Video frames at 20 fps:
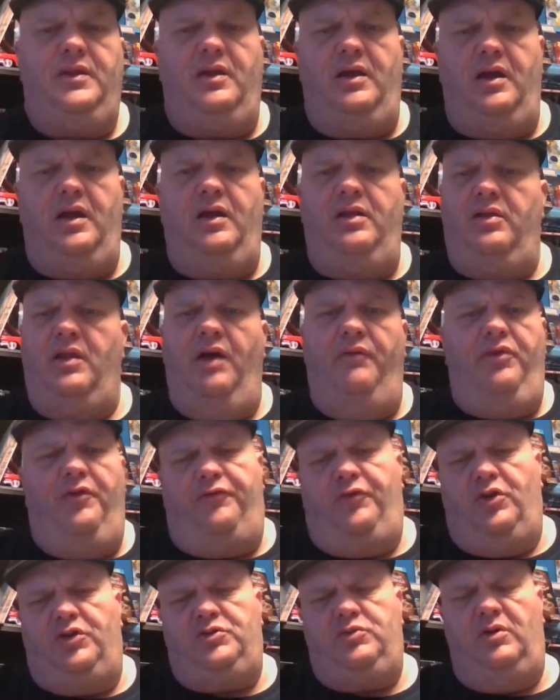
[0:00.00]
Uh, love the
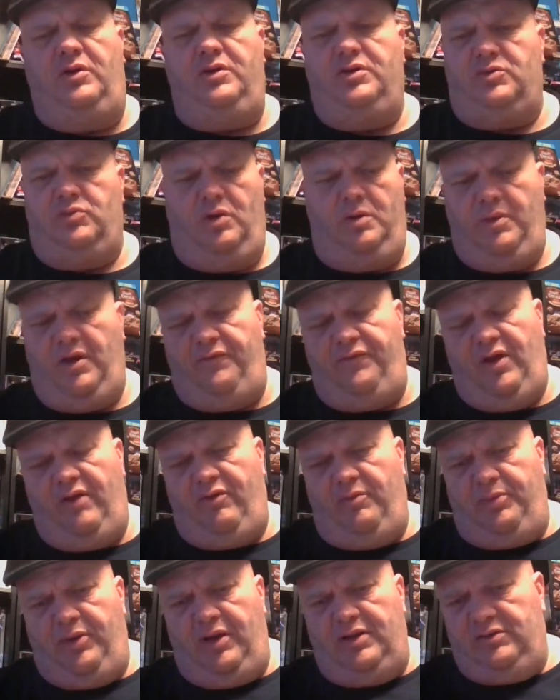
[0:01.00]
first one because one of my
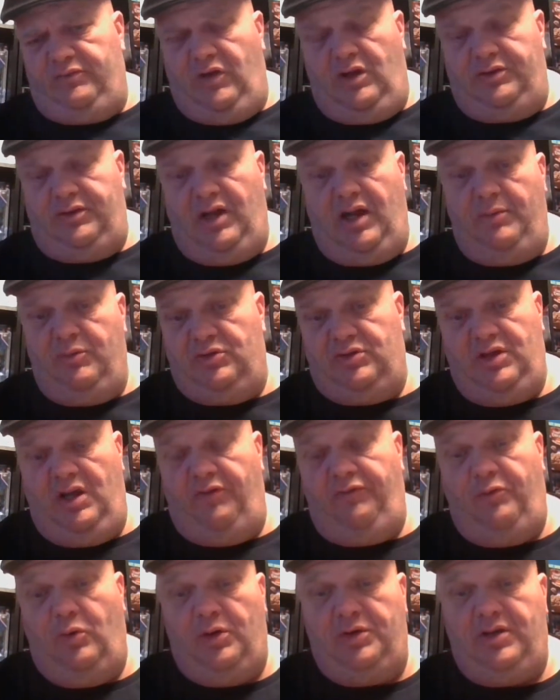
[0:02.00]
favorite planes of all time was
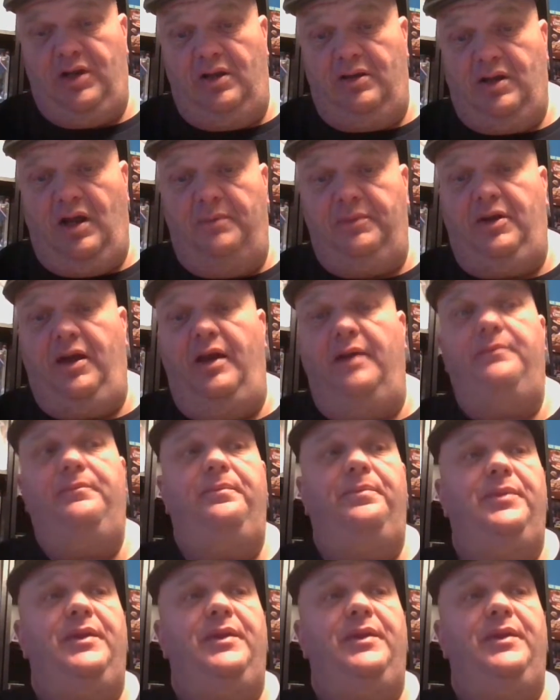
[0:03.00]
the F-14 Tomcat.